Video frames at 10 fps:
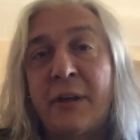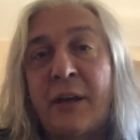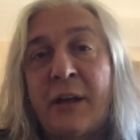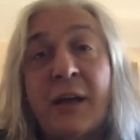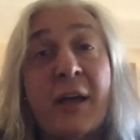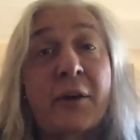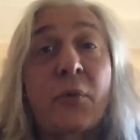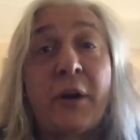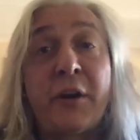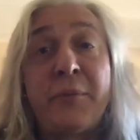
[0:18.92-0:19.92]
uh, had
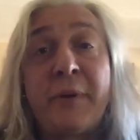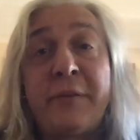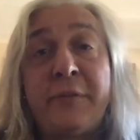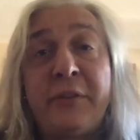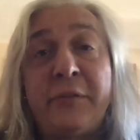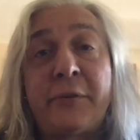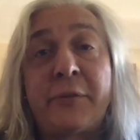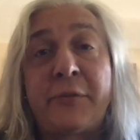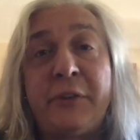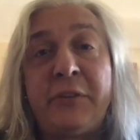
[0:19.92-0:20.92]
acquired my v
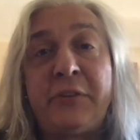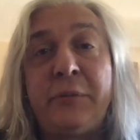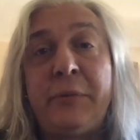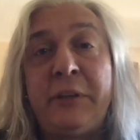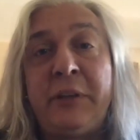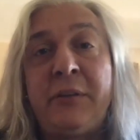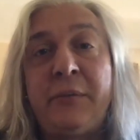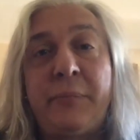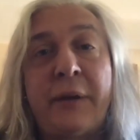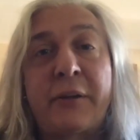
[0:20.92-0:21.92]
first
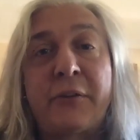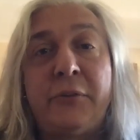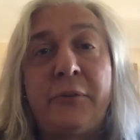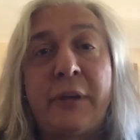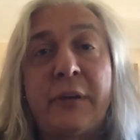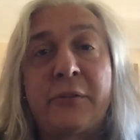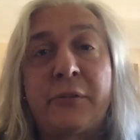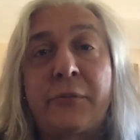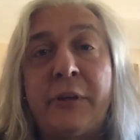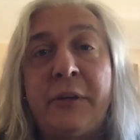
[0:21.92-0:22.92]
VCP back in
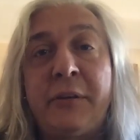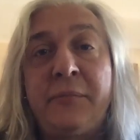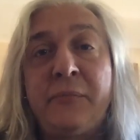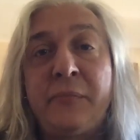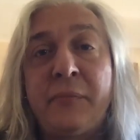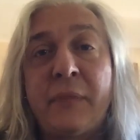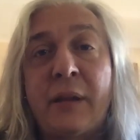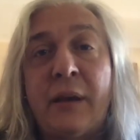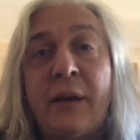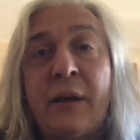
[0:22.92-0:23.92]
2003,
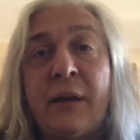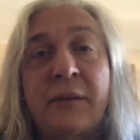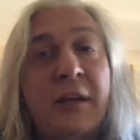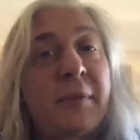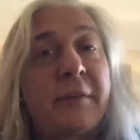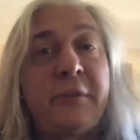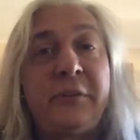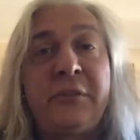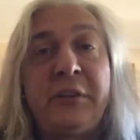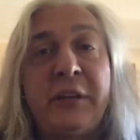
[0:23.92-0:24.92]
uh, got my
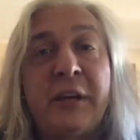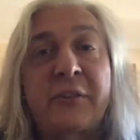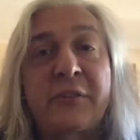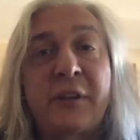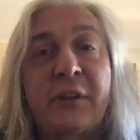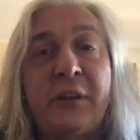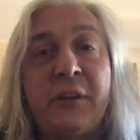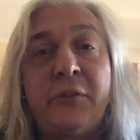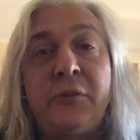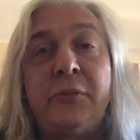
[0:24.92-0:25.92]
VCDX
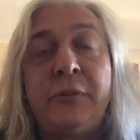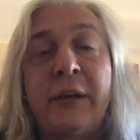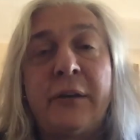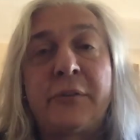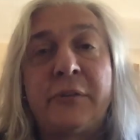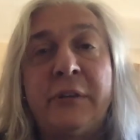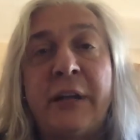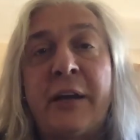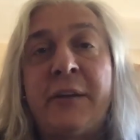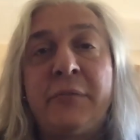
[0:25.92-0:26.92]
in
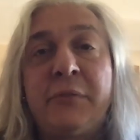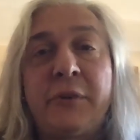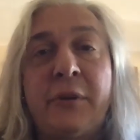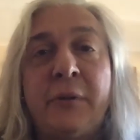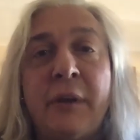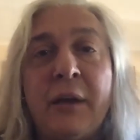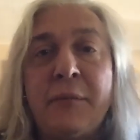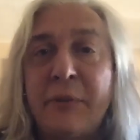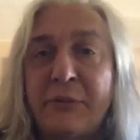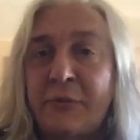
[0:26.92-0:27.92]
2009. So
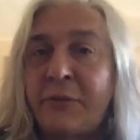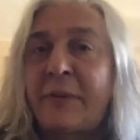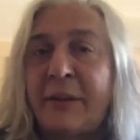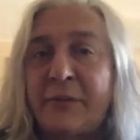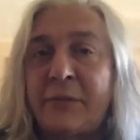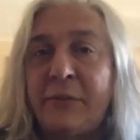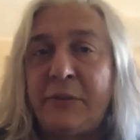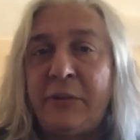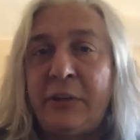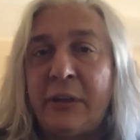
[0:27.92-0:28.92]
been certified as a
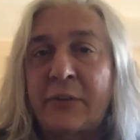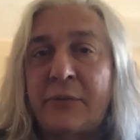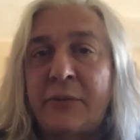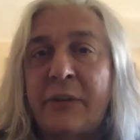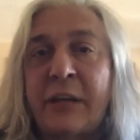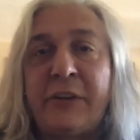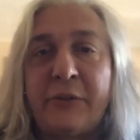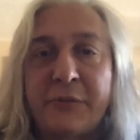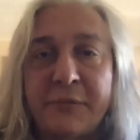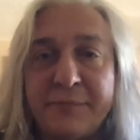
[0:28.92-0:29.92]
VCD expert 10
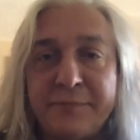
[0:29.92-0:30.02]
years.